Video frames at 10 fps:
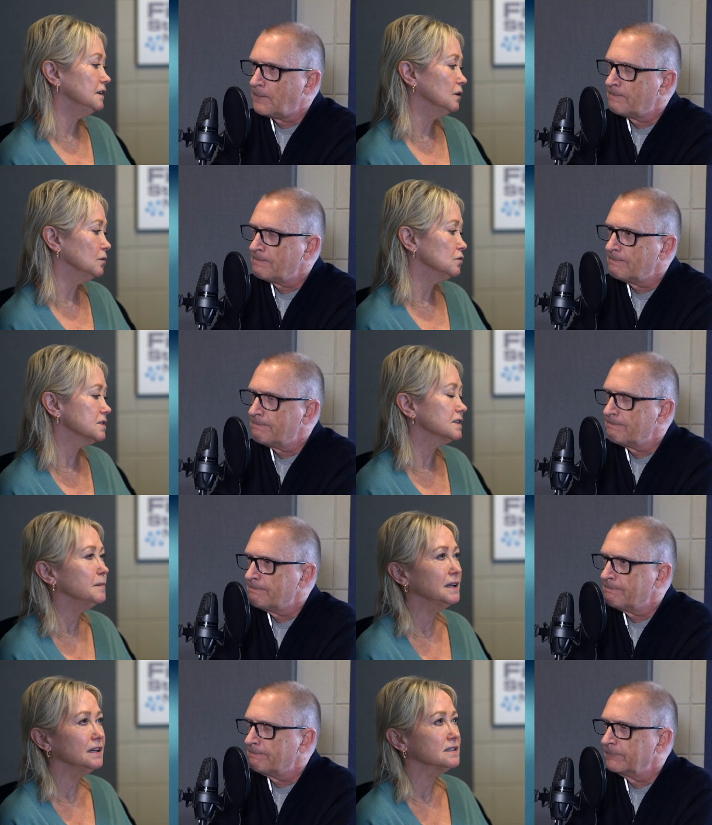Speaker 1: you know, just
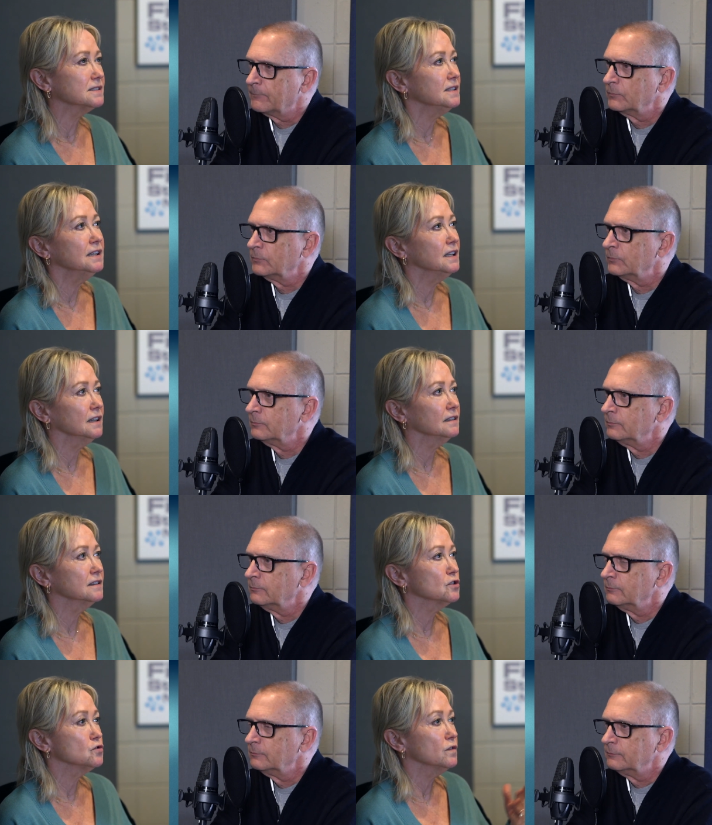committing to seeking
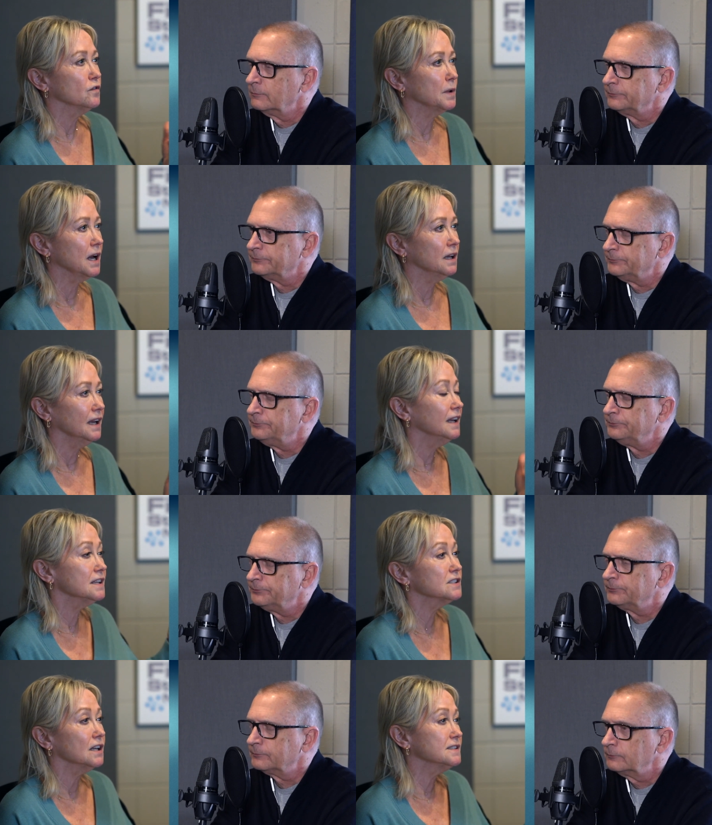the truth from God, and
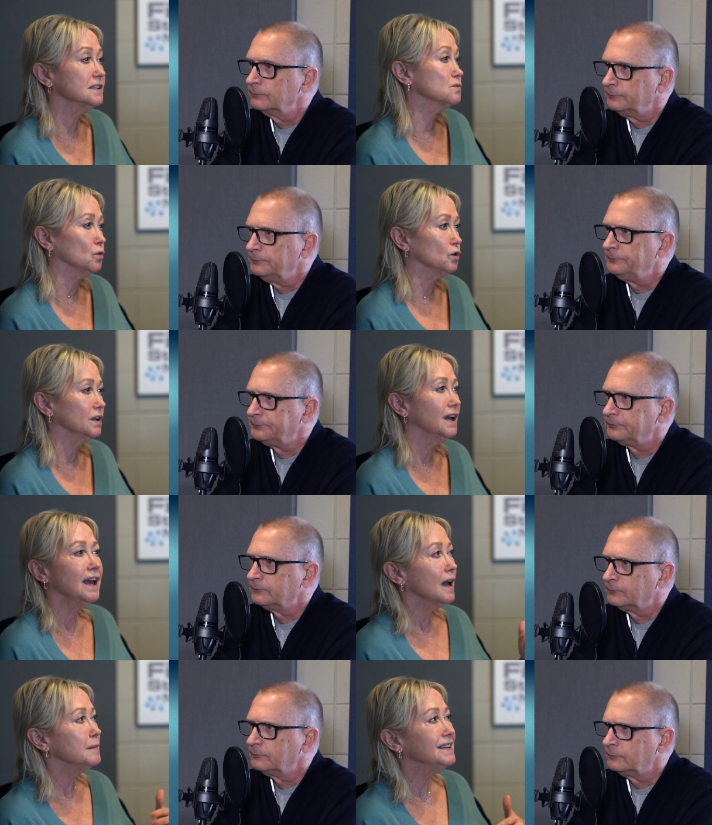it's it's His word.
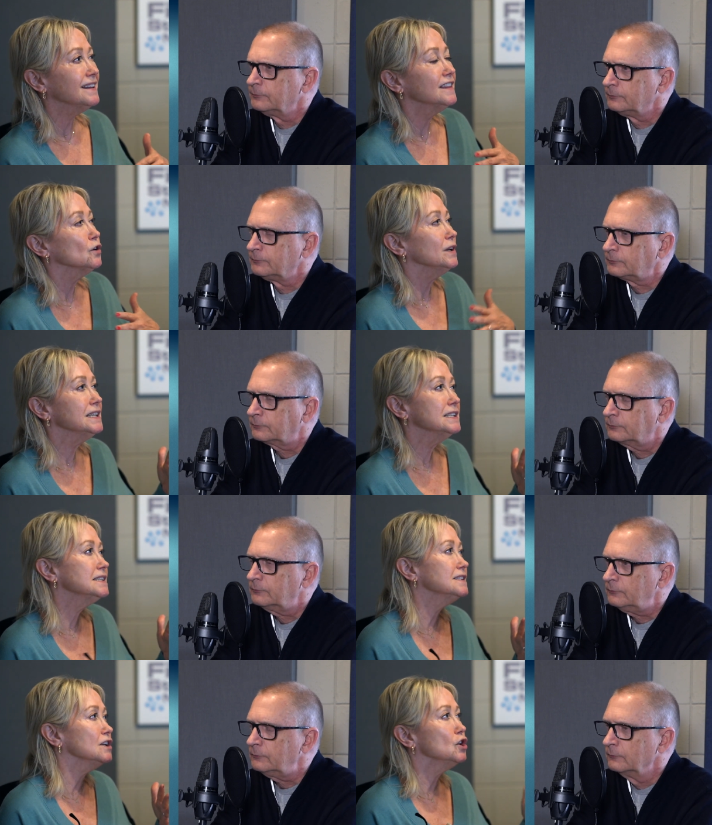I mean, there
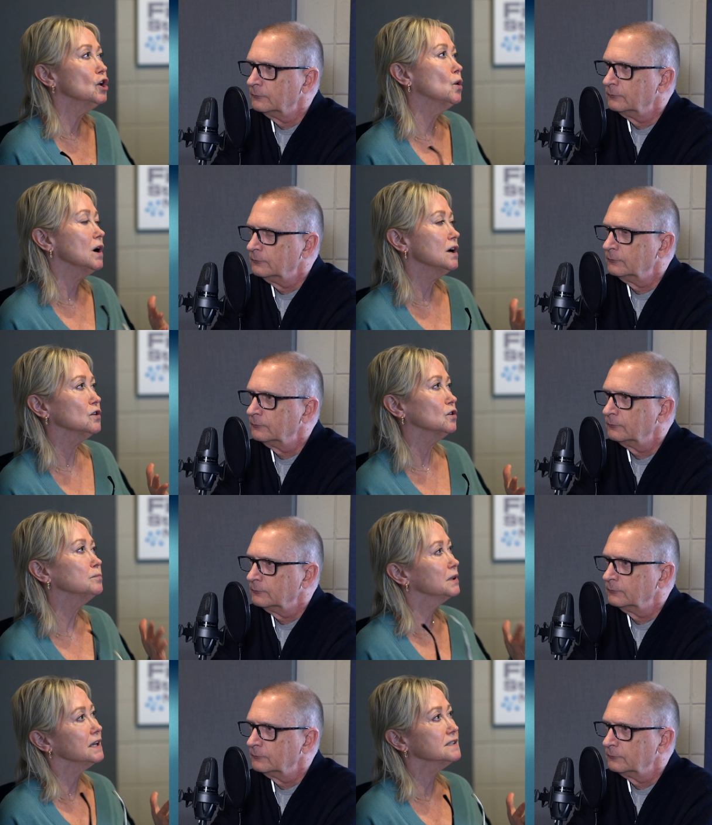is no other
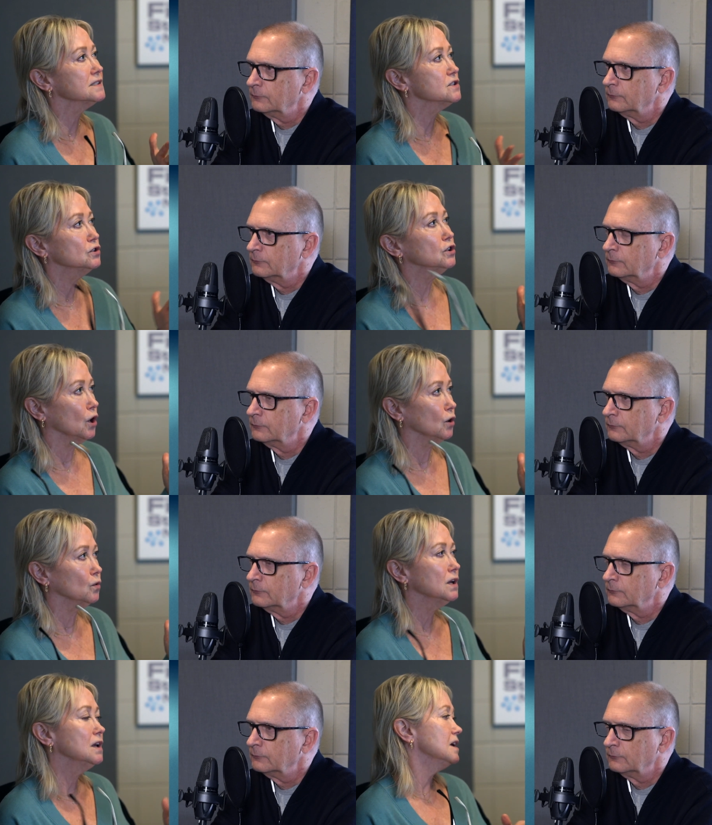place to
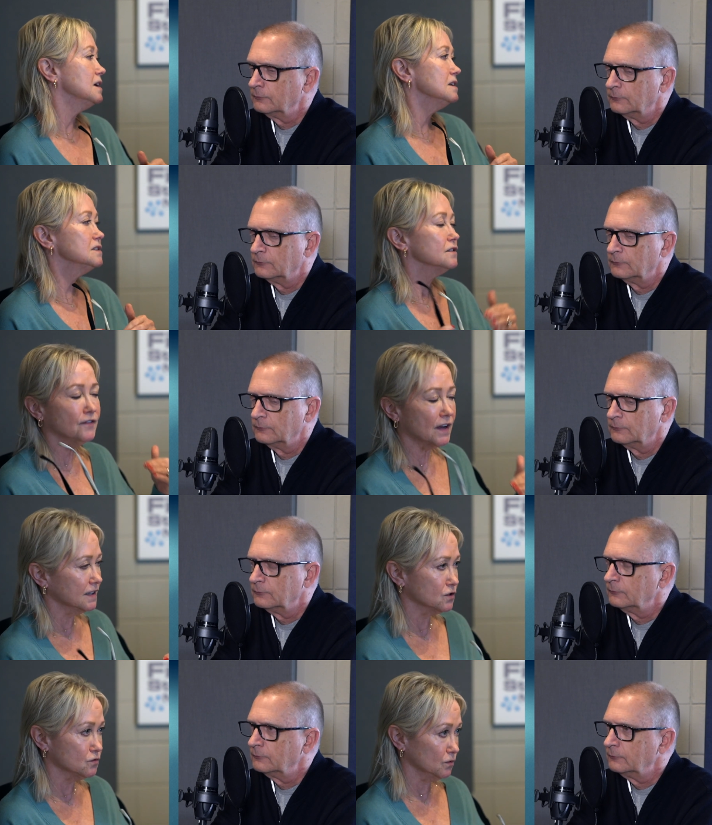go to
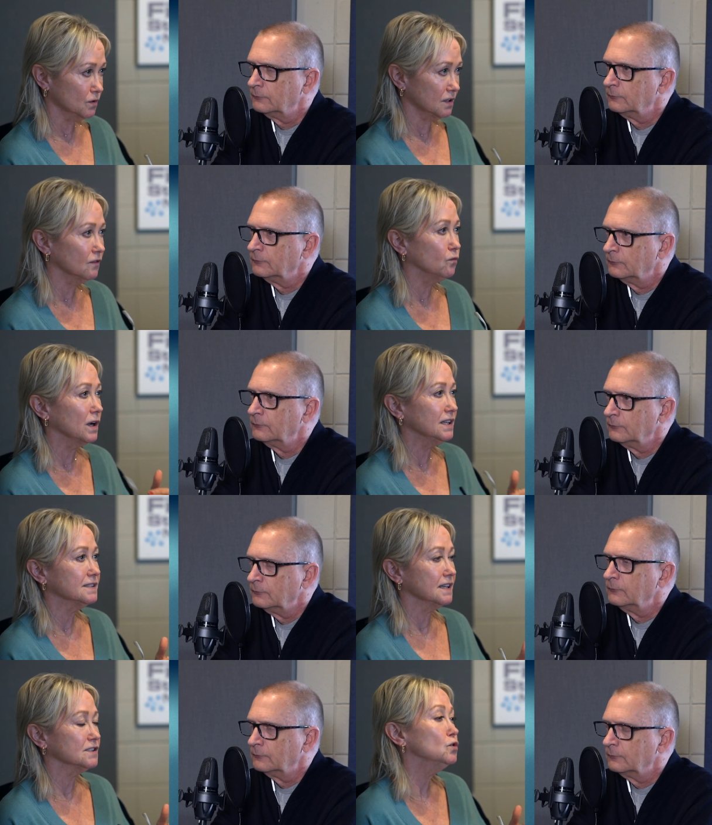find the truth of what He
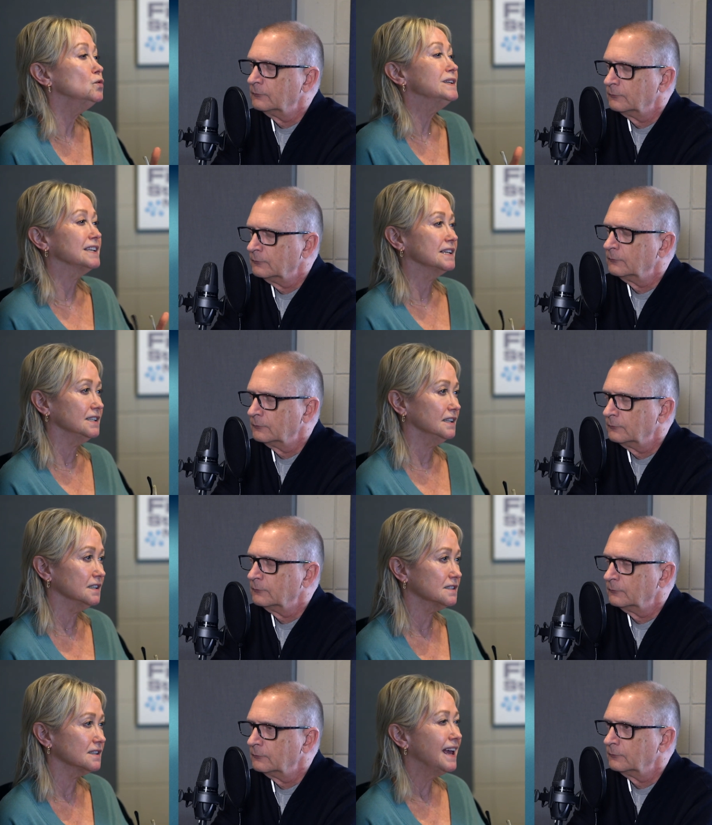says and who He says He
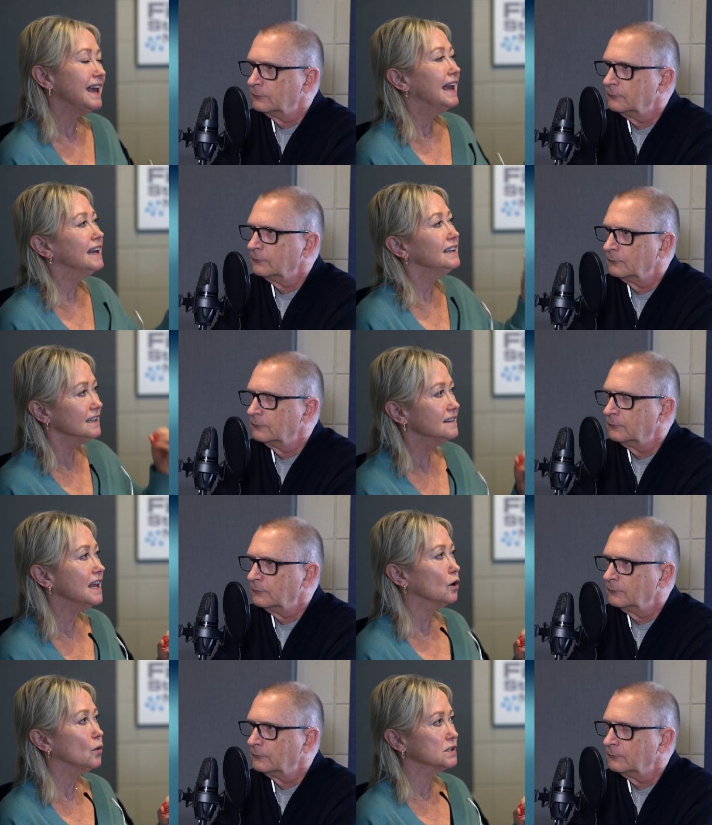is. And in
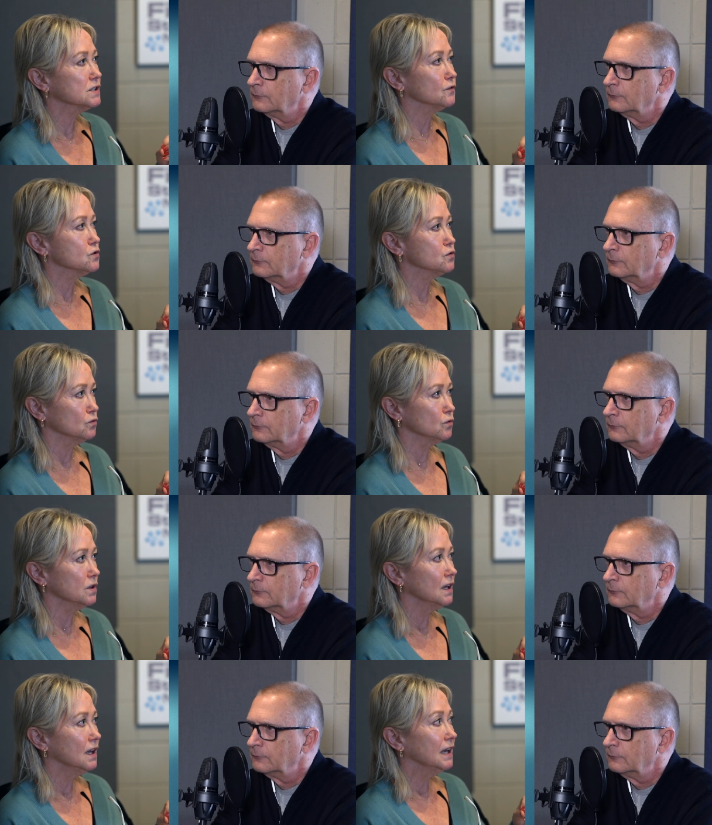that quest for
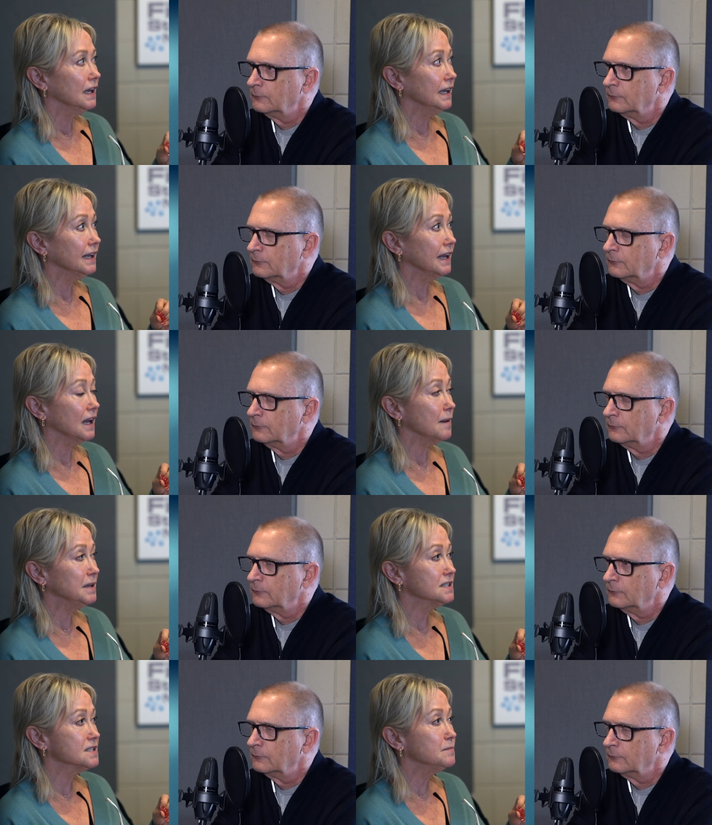truth, it i
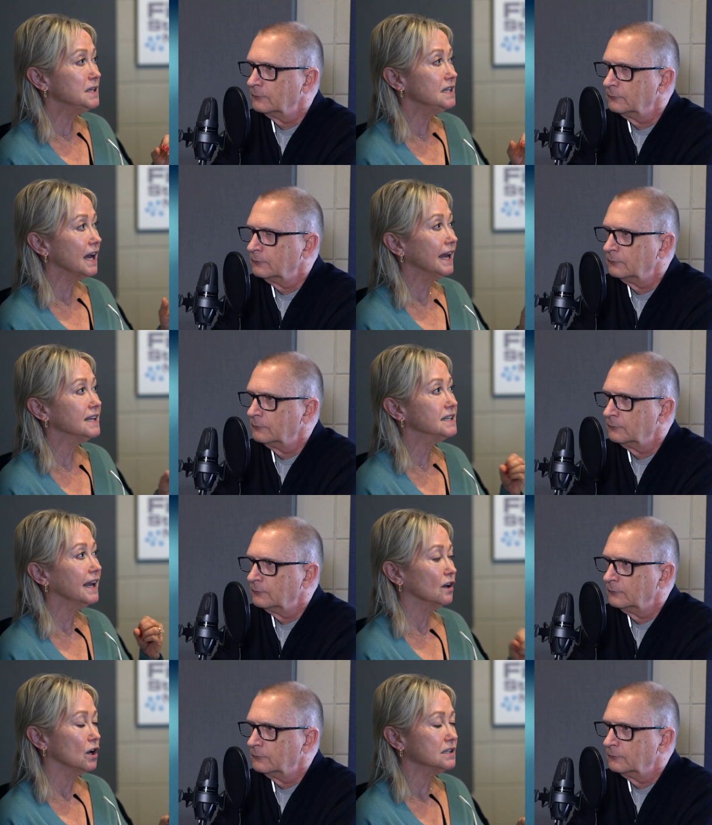mean to me i had to
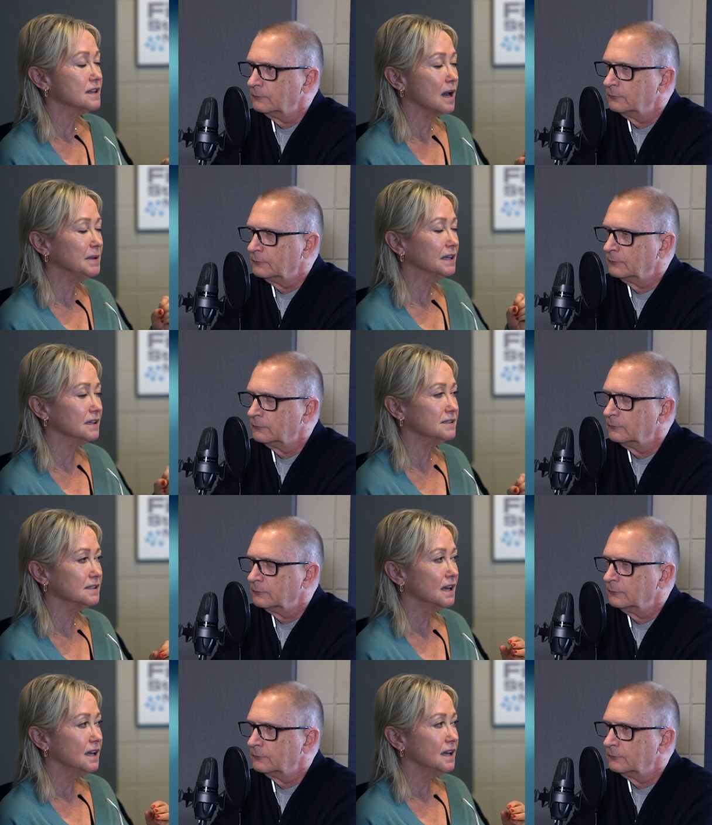hang on to that because